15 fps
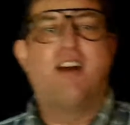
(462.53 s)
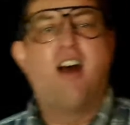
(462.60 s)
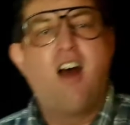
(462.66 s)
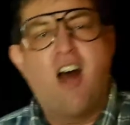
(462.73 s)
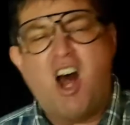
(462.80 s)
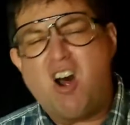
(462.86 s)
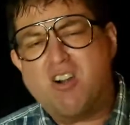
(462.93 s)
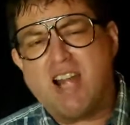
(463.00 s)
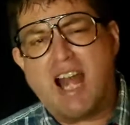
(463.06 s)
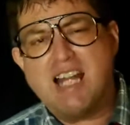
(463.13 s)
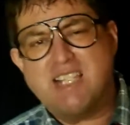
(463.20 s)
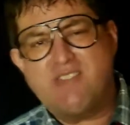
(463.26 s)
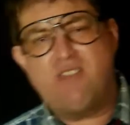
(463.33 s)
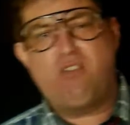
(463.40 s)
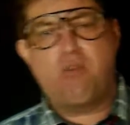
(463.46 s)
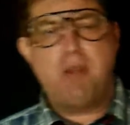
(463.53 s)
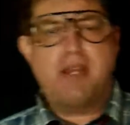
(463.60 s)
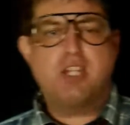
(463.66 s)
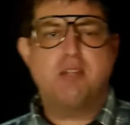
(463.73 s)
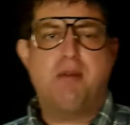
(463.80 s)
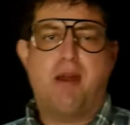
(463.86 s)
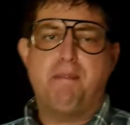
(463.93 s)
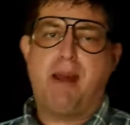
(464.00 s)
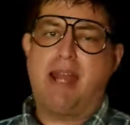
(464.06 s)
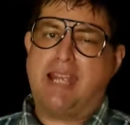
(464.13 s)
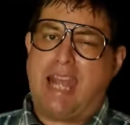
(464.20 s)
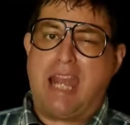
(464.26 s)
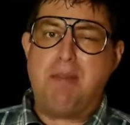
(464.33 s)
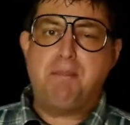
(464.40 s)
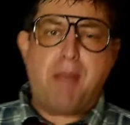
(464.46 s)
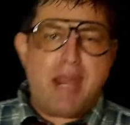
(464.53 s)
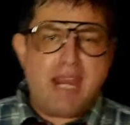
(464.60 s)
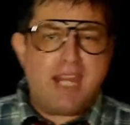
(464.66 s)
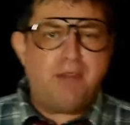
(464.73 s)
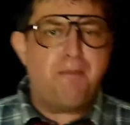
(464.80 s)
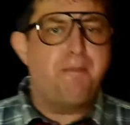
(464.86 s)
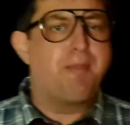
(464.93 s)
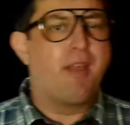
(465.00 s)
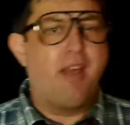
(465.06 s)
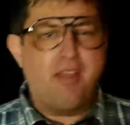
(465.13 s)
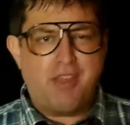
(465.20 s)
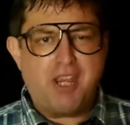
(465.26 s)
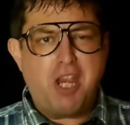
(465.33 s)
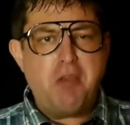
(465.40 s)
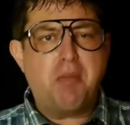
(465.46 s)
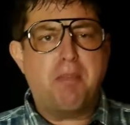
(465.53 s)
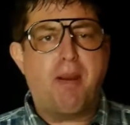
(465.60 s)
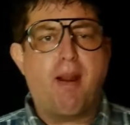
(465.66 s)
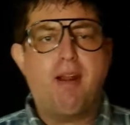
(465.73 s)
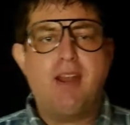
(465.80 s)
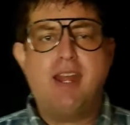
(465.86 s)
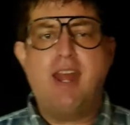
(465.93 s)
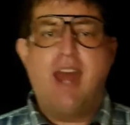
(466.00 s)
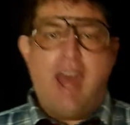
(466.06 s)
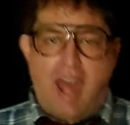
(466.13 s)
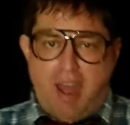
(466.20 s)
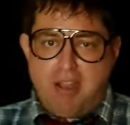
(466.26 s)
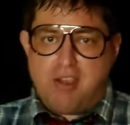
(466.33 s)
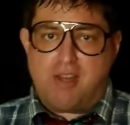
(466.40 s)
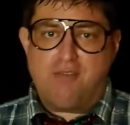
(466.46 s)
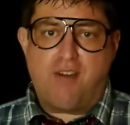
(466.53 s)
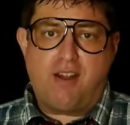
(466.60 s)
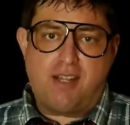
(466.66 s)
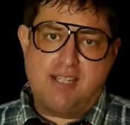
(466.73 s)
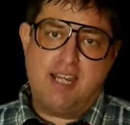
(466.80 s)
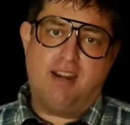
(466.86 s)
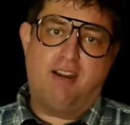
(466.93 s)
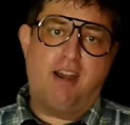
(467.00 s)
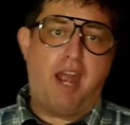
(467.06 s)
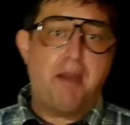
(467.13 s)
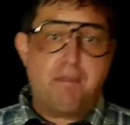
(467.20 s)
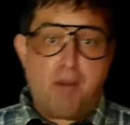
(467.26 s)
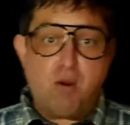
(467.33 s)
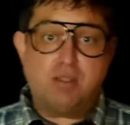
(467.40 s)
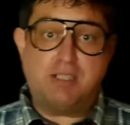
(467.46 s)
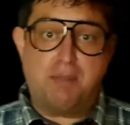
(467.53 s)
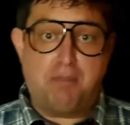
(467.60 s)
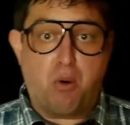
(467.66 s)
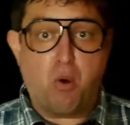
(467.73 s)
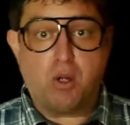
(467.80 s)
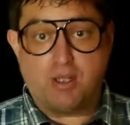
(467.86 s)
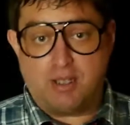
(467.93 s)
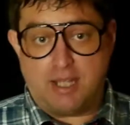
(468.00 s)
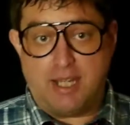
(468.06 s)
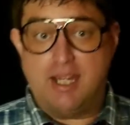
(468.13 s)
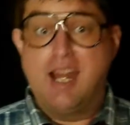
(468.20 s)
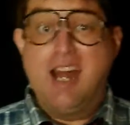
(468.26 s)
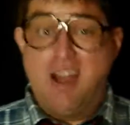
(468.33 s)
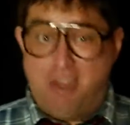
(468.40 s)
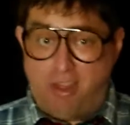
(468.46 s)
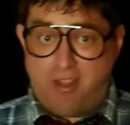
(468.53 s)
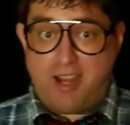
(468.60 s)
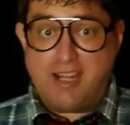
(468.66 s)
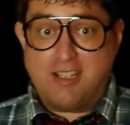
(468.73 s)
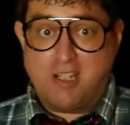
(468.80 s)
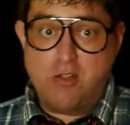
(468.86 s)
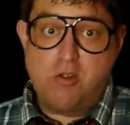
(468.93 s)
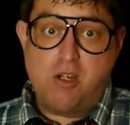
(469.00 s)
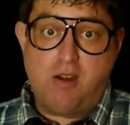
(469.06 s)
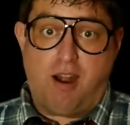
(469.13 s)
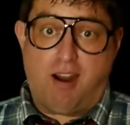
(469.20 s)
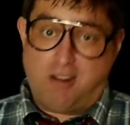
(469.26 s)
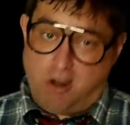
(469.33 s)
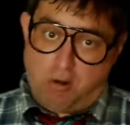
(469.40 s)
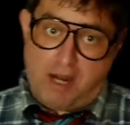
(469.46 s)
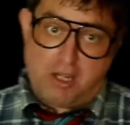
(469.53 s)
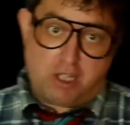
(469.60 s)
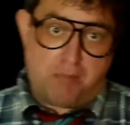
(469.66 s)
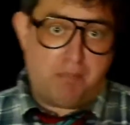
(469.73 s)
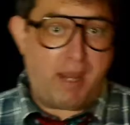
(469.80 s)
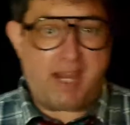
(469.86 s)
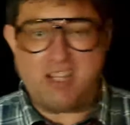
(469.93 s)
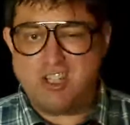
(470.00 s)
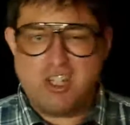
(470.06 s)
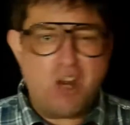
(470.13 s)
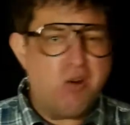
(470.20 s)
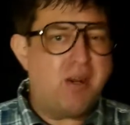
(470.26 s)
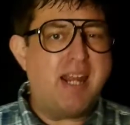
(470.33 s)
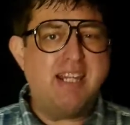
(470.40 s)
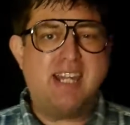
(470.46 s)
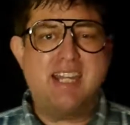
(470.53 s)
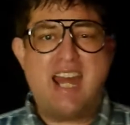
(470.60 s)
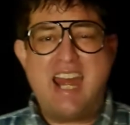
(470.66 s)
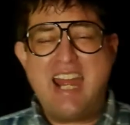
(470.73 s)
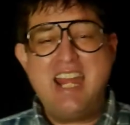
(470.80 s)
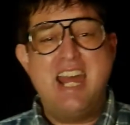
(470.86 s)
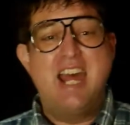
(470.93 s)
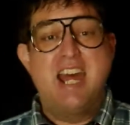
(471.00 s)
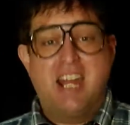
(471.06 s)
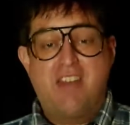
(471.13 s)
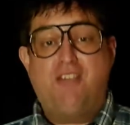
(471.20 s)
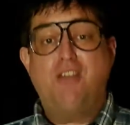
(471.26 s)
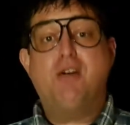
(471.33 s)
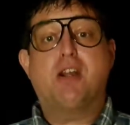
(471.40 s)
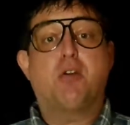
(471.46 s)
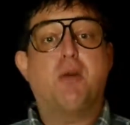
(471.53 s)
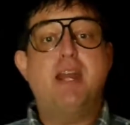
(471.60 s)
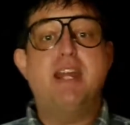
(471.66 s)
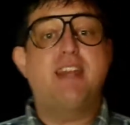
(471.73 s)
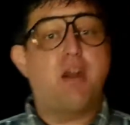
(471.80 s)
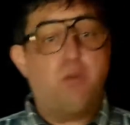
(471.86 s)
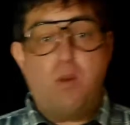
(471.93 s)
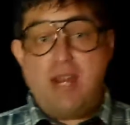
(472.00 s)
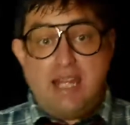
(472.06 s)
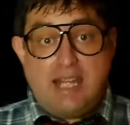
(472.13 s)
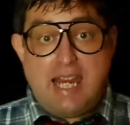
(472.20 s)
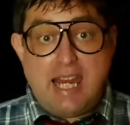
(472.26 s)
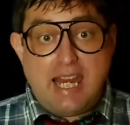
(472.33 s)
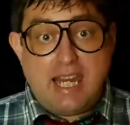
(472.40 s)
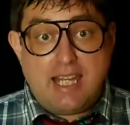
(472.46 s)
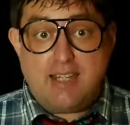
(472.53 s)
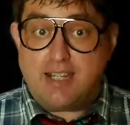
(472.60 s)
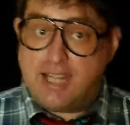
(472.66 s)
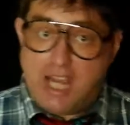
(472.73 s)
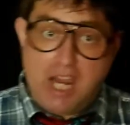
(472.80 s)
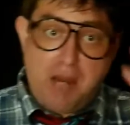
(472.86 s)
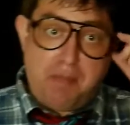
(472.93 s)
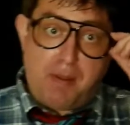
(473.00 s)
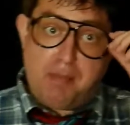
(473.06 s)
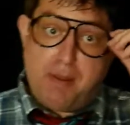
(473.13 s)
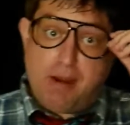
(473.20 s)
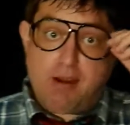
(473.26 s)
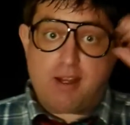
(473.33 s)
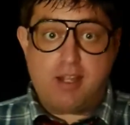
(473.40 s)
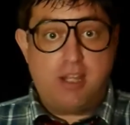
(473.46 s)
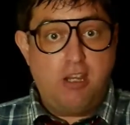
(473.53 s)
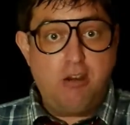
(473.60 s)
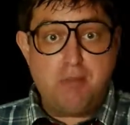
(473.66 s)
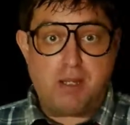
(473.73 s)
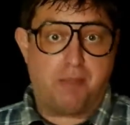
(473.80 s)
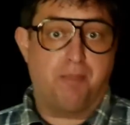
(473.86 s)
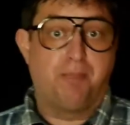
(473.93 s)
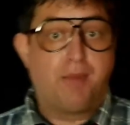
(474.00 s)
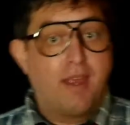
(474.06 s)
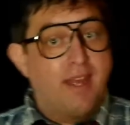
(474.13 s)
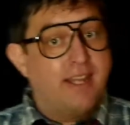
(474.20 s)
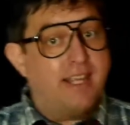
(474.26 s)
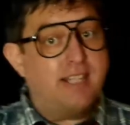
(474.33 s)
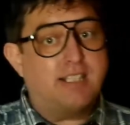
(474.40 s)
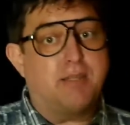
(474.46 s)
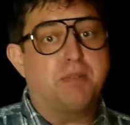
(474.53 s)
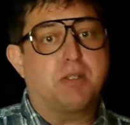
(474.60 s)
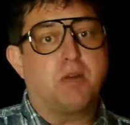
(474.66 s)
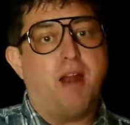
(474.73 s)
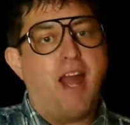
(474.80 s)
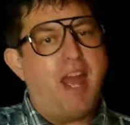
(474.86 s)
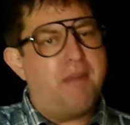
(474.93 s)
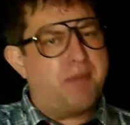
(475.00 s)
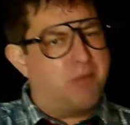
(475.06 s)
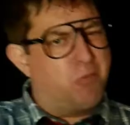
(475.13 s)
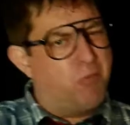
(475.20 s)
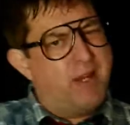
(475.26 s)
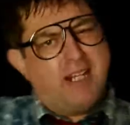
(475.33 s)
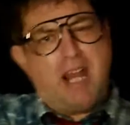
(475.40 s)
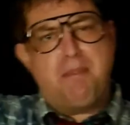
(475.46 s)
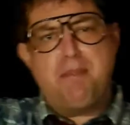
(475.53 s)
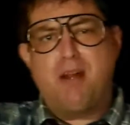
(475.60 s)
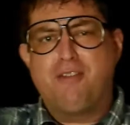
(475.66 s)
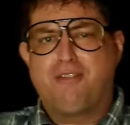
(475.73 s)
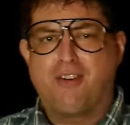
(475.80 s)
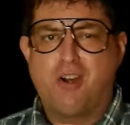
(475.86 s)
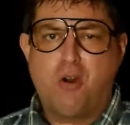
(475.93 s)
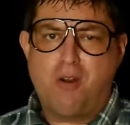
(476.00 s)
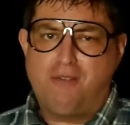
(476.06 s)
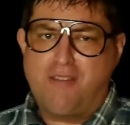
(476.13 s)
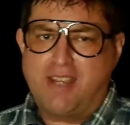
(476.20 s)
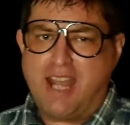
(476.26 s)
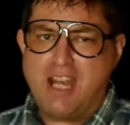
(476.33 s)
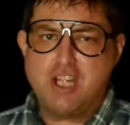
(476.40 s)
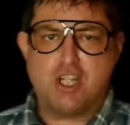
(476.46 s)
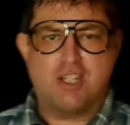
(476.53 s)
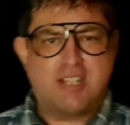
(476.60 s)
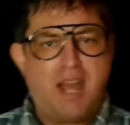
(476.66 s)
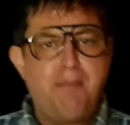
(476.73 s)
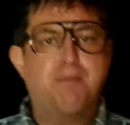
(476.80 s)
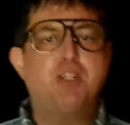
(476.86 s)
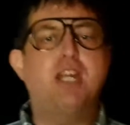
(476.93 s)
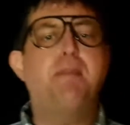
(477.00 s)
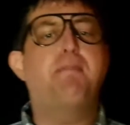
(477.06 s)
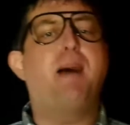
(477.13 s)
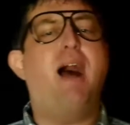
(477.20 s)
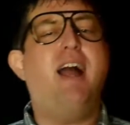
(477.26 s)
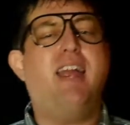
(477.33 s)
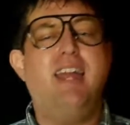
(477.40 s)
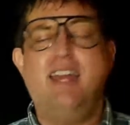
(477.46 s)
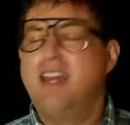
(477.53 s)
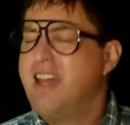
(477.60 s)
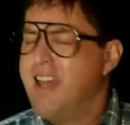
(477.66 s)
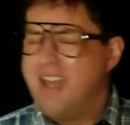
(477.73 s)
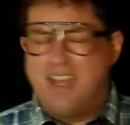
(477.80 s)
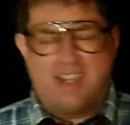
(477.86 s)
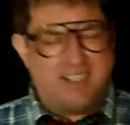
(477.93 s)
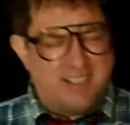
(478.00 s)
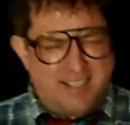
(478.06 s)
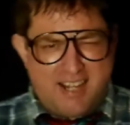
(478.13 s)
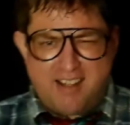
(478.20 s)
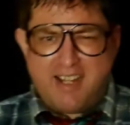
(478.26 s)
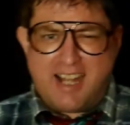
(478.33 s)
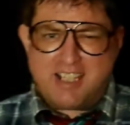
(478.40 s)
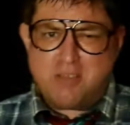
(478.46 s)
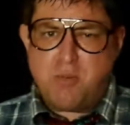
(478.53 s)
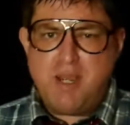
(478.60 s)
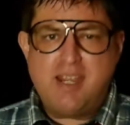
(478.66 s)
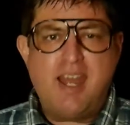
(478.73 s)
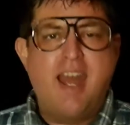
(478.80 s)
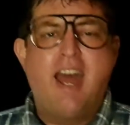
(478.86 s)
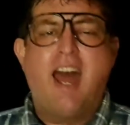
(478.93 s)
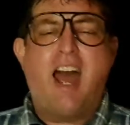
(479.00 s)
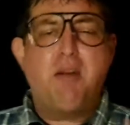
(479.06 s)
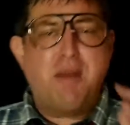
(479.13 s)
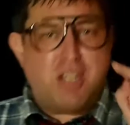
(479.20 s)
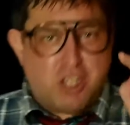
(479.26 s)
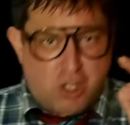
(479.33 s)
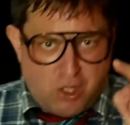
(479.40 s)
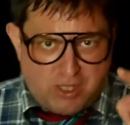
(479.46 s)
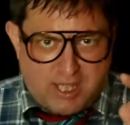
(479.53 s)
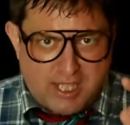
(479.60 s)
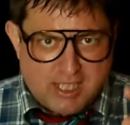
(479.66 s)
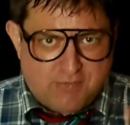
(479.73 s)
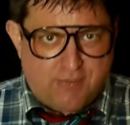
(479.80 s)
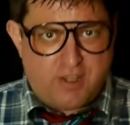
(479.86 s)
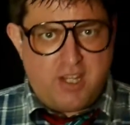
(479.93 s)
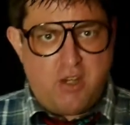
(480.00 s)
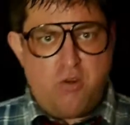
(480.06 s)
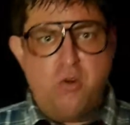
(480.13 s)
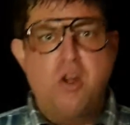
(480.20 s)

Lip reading: all kinds of information about my campaign, the Human Party, how you can volunteer, and most importantly, the link to our donation page. Donate today if you agree that we need to keep America human. Hit subscribe and ring that bell for notifications. I'm Gene Pocket, and until next week, I wish good things for you,